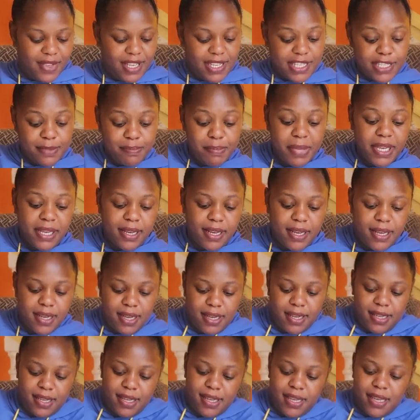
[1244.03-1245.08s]
It's big,
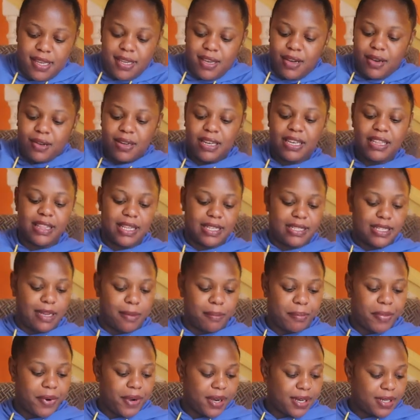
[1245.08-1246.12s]
only that
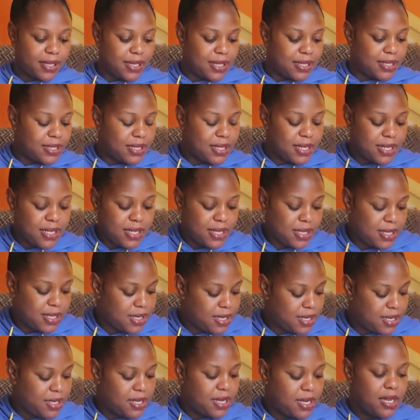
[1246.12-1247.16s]
I'm pregnant.
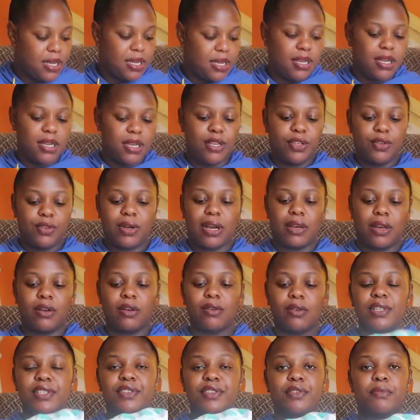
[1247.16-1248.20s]
You can
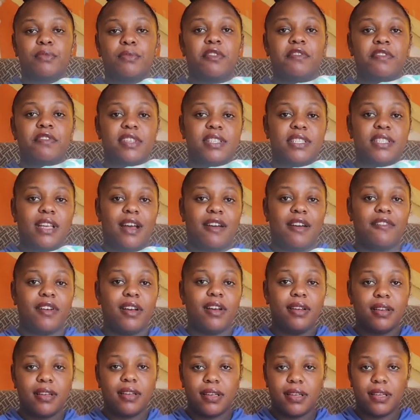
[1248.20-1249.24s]
always remove this
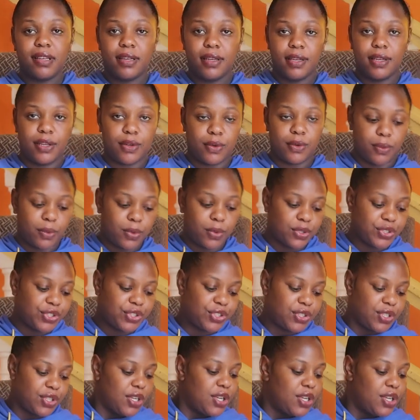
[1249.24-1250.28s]
cover and
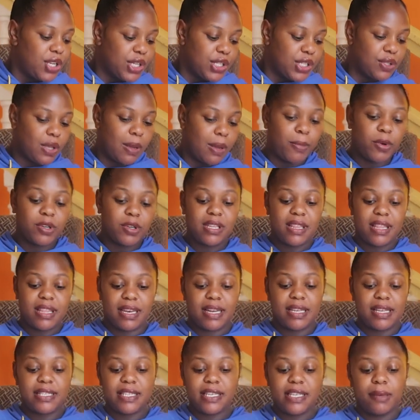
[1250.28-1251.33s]
wash. So I bought the
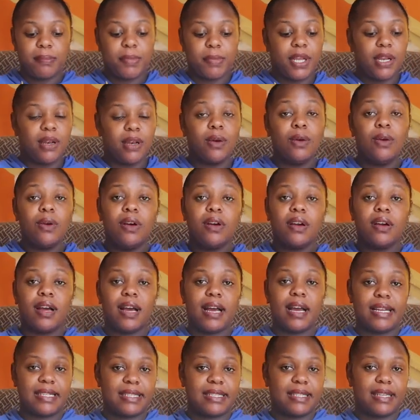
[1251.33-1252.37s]
nursing pillow
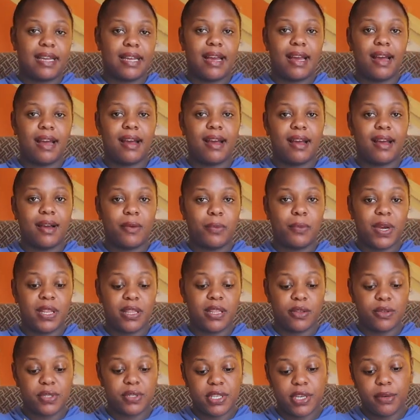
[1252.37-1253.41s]
at
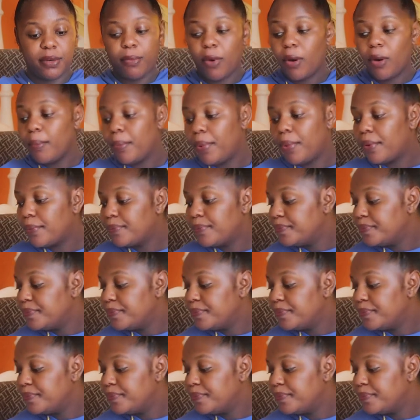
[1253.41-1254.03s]
1000 bob.